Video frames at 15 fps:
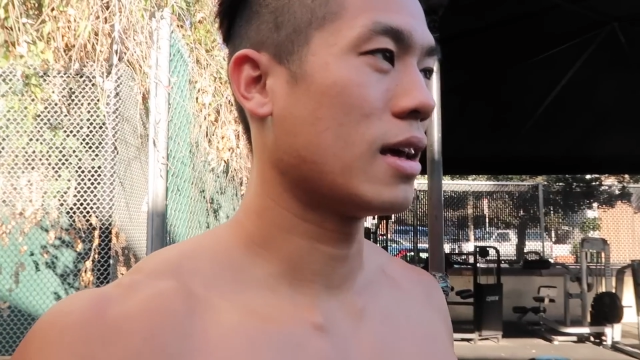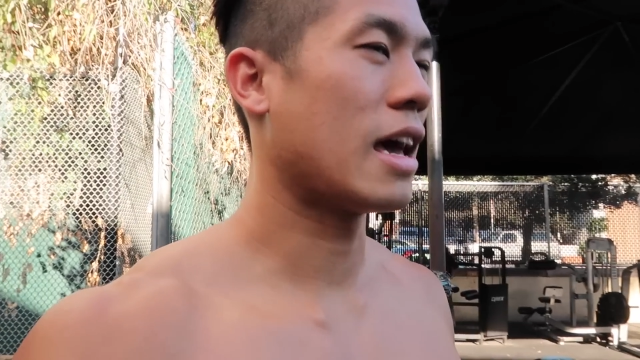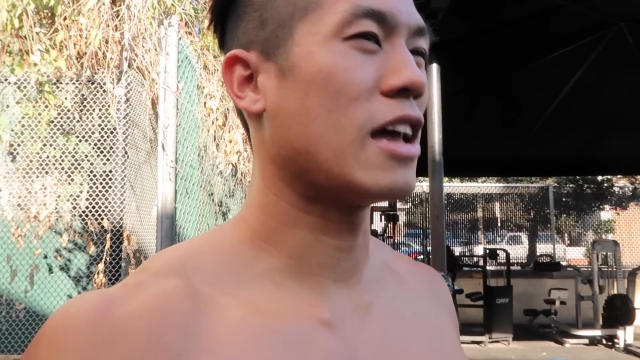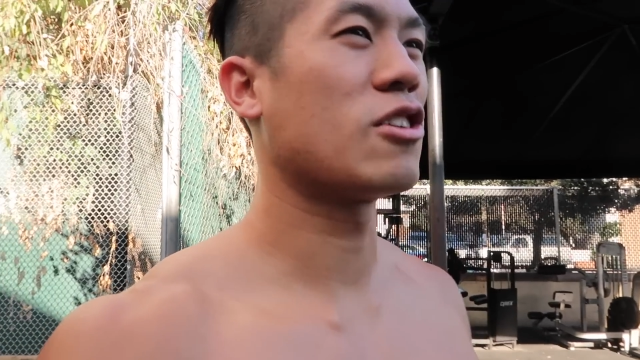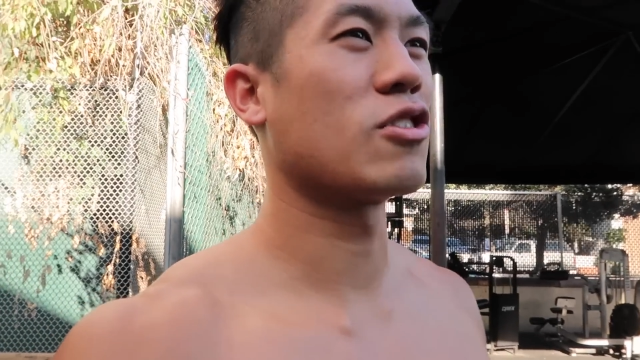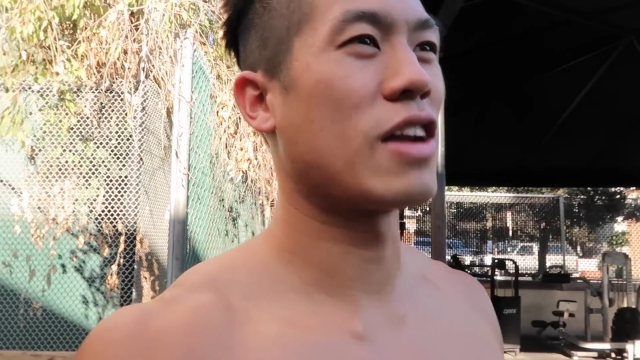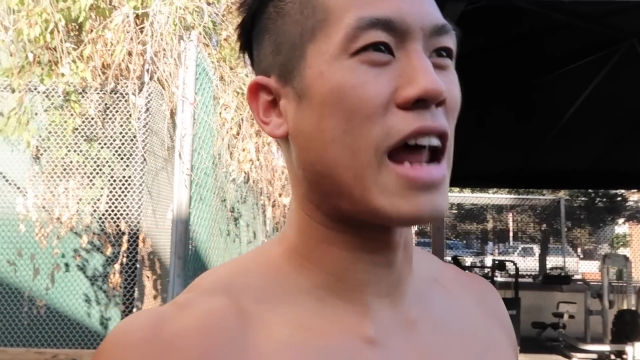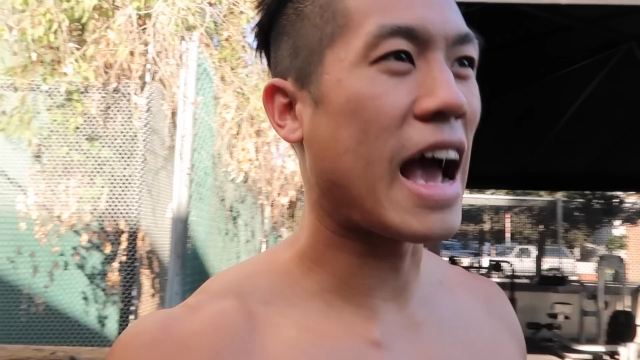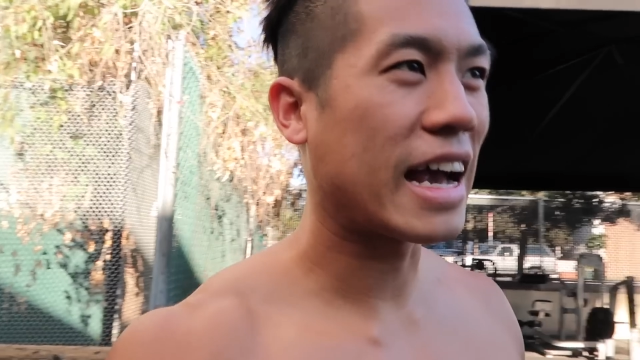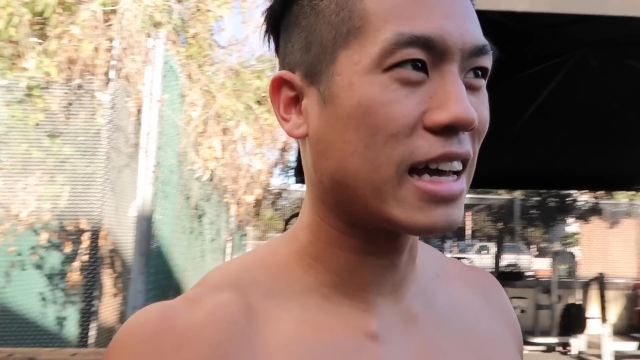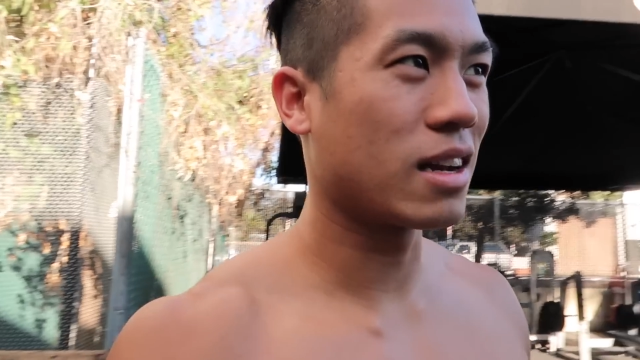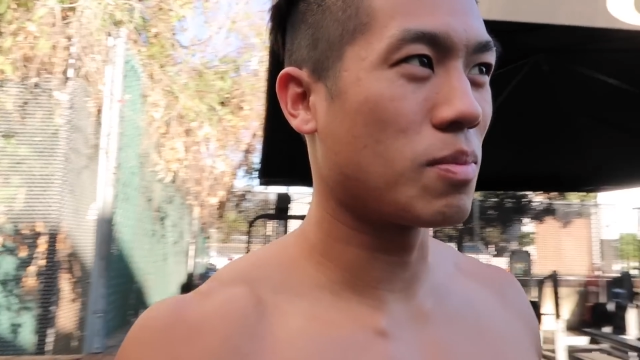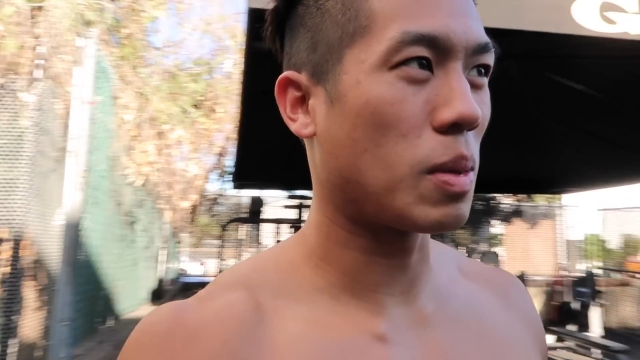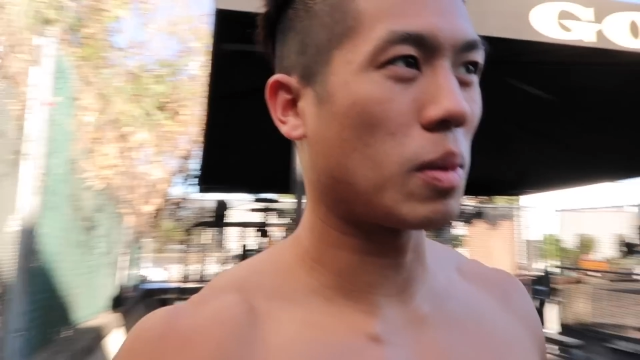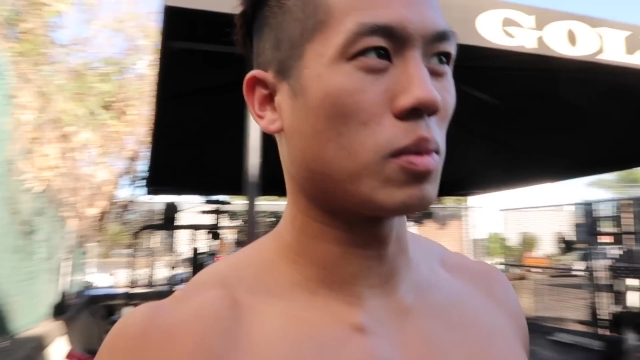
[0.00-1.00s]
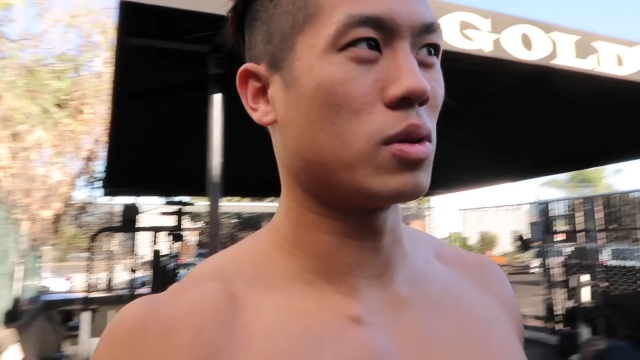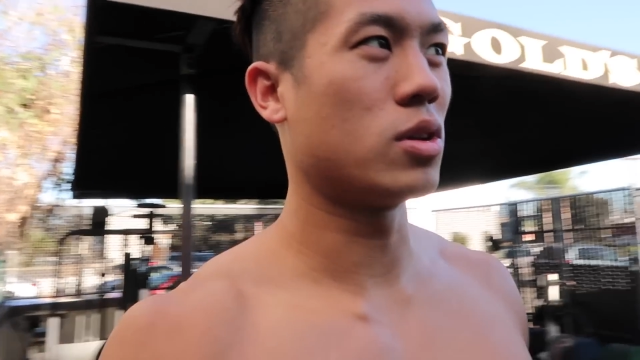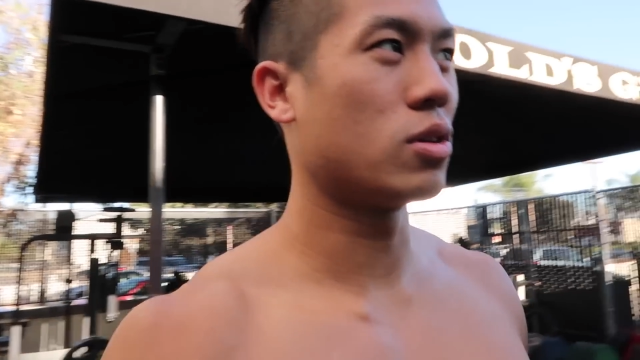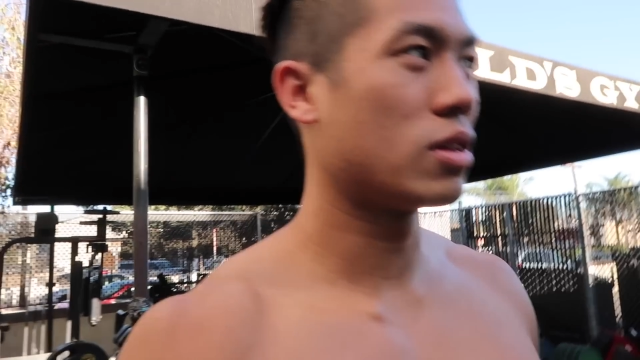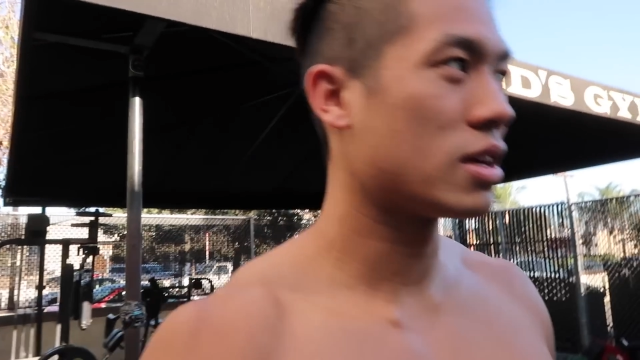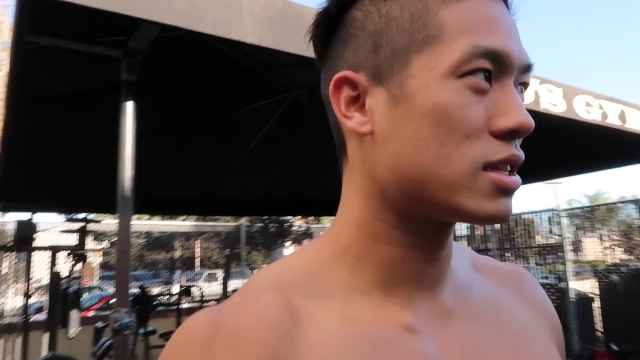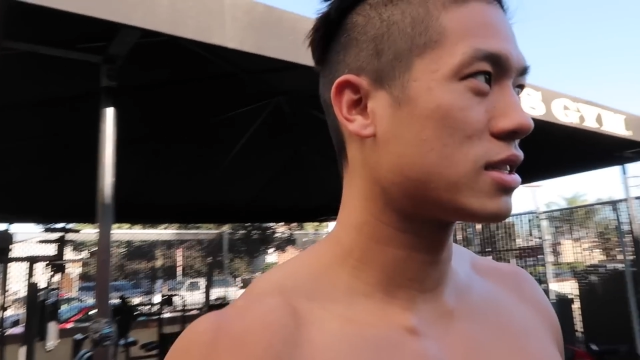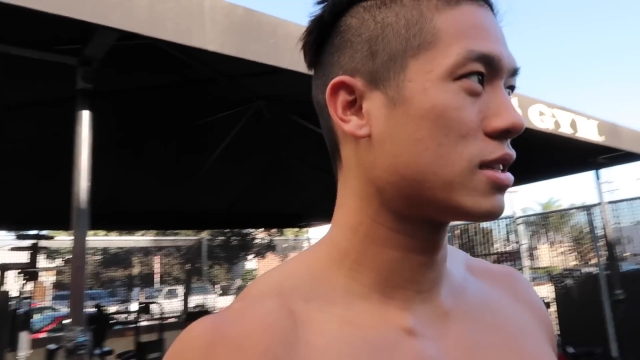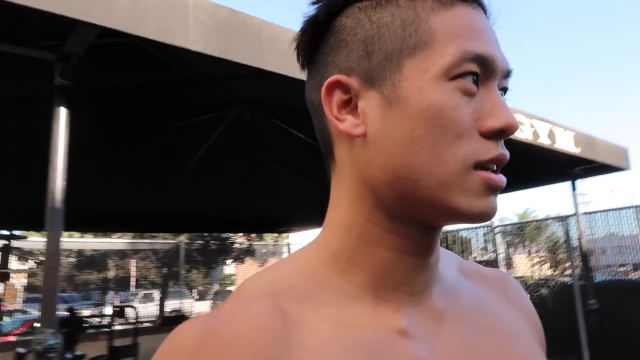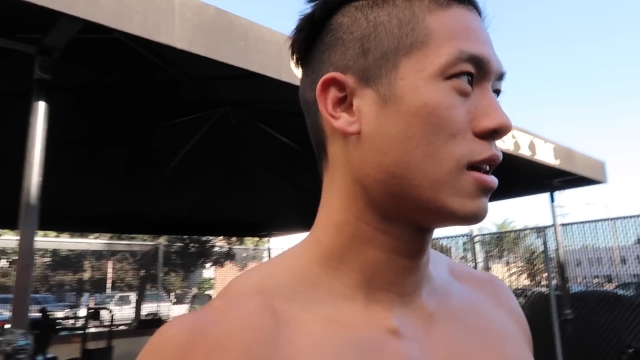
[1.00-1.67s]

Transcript: And you're not going to be able to do this,